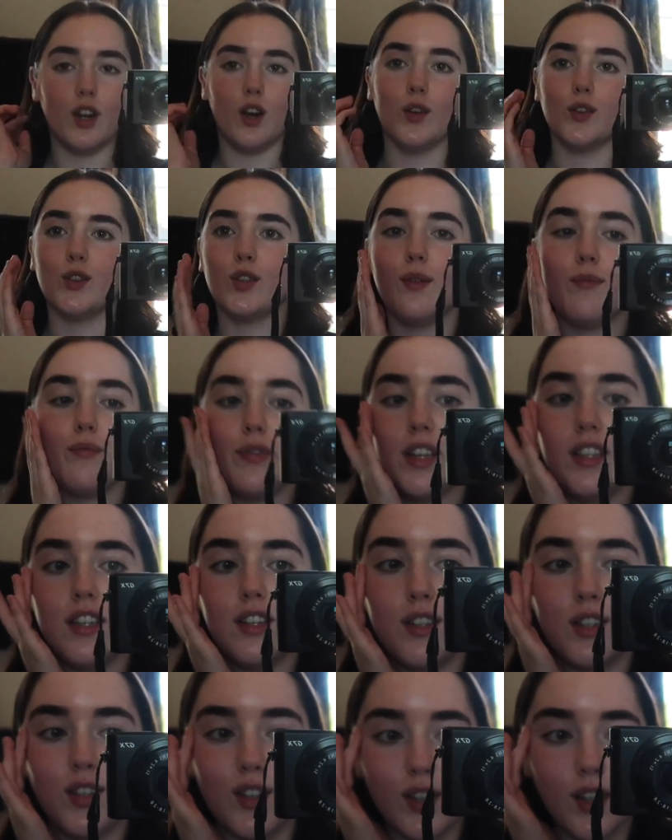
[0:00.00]
Also, I'm pretty
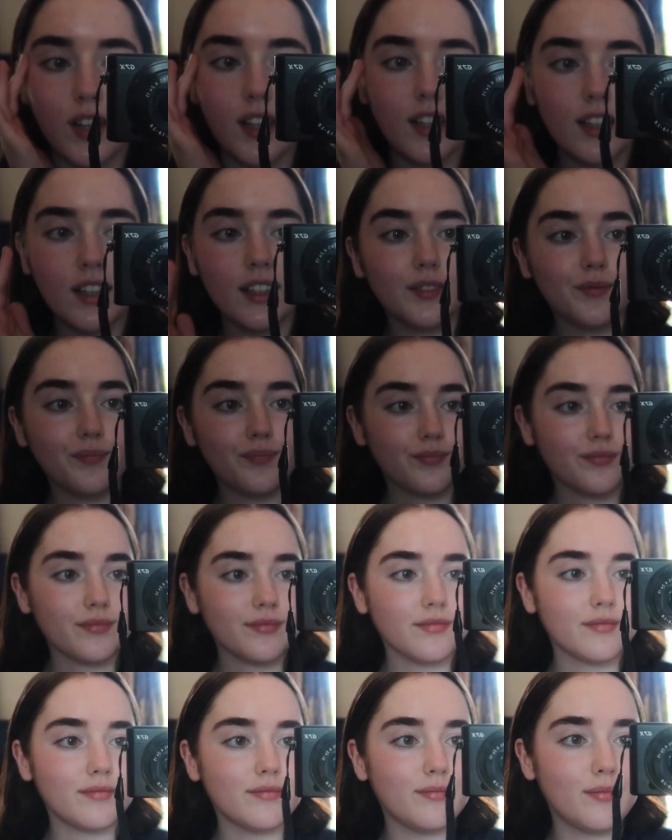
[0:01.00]
sure
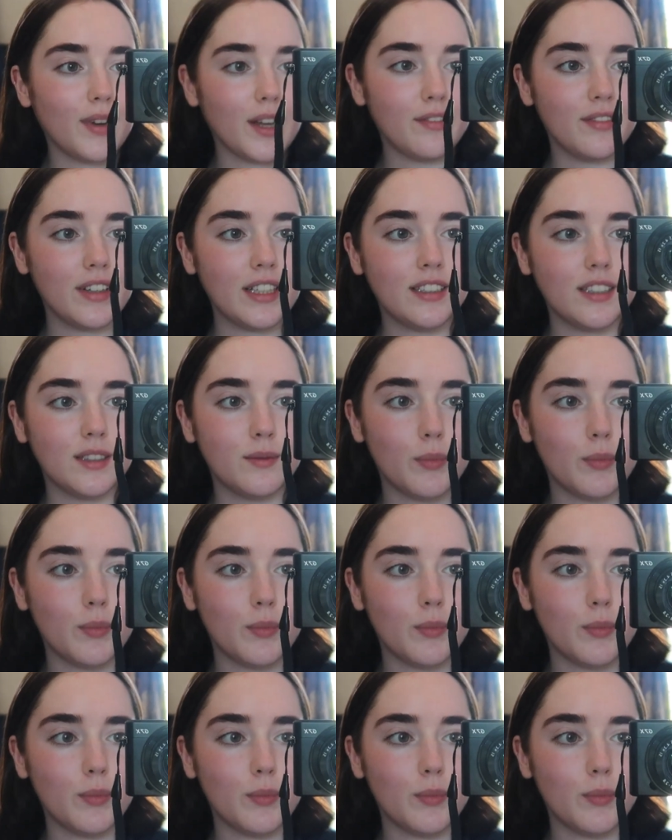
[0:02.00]
my face is